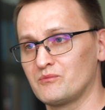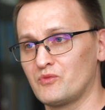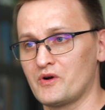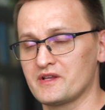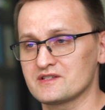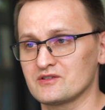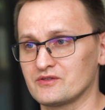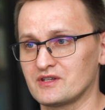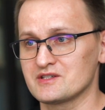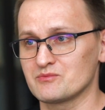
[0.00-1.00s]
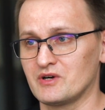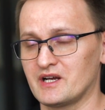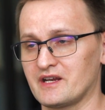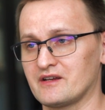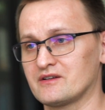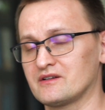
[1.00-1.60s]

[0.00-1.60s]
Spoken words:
points on his body,